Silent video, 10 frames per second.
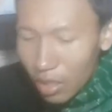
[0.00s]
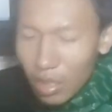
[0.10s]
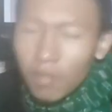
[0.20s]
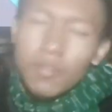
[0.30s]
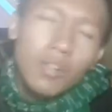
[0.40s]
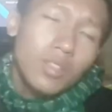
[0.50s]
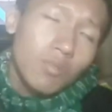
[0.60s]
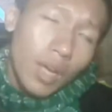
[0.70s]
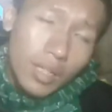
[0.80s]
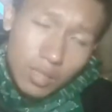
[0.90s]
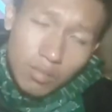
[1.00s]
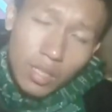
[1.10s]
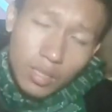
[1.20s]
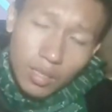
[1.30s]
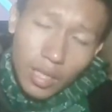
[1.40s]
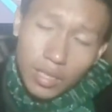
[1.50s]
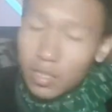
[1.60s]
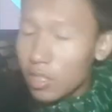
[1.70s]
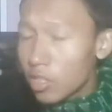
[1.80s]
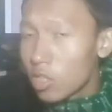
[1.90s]
If there is one instructor and
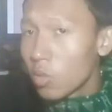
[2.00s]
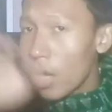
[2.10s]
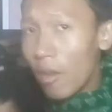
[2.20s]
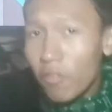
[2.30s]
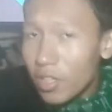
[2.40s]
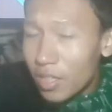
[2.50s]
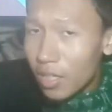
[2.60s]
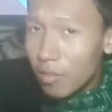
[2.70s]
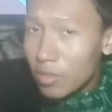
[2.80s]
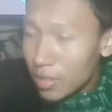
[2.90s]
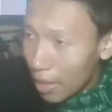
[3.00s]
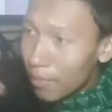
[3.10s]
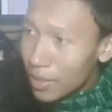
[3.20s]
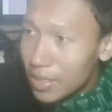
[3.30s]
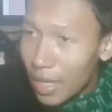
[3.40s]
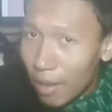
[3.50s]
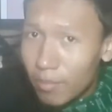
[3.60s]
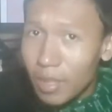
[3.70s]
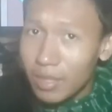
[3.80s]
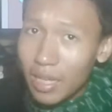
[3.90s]
he teaches you everything step by step,
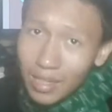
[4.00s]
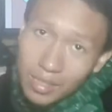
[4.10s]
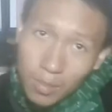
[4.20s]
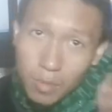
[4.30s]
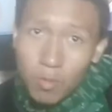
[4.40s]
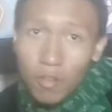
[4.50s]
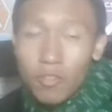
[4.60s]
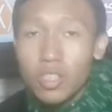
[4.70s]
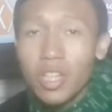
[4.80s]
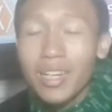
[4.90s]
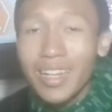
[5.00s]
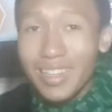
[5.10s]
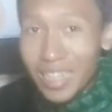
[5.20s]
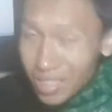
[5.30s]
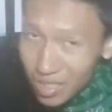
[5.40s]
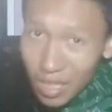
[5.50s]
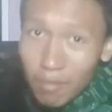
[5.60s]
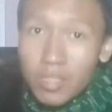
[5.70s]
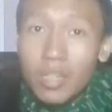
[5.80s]
then that is much more efficient and that saves